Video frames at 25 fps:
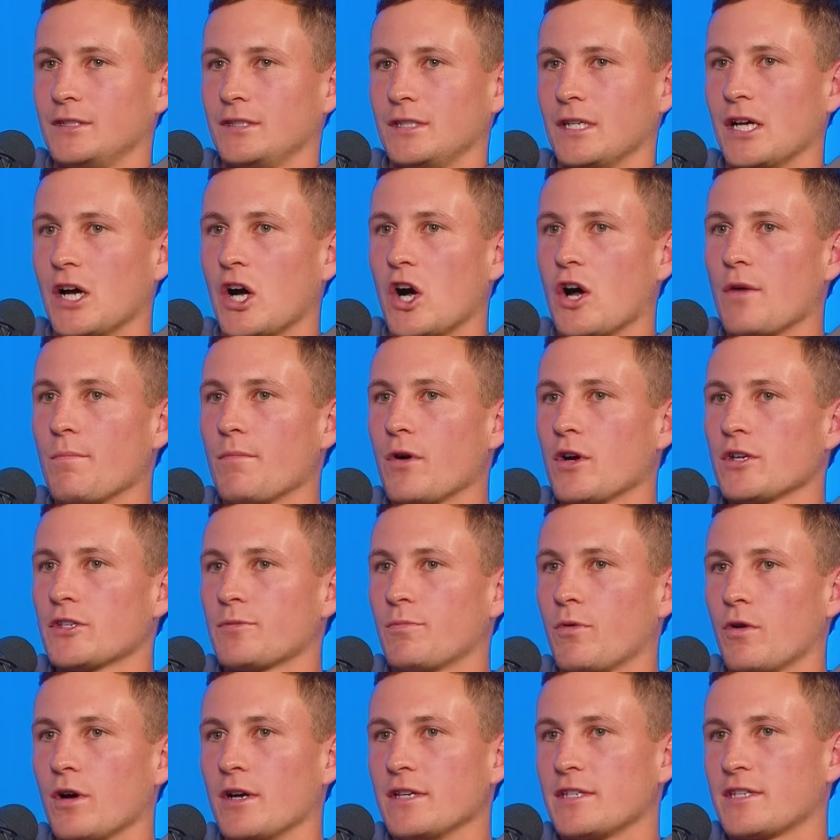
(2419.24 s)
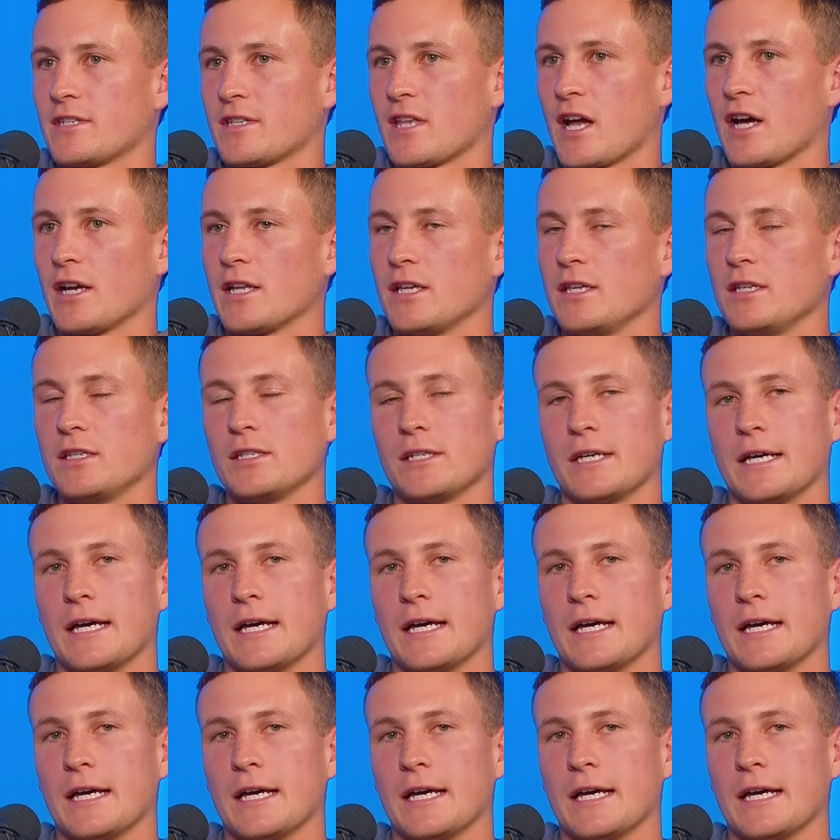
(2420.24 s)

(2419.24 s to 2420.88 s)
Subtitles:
Oh, most boys study.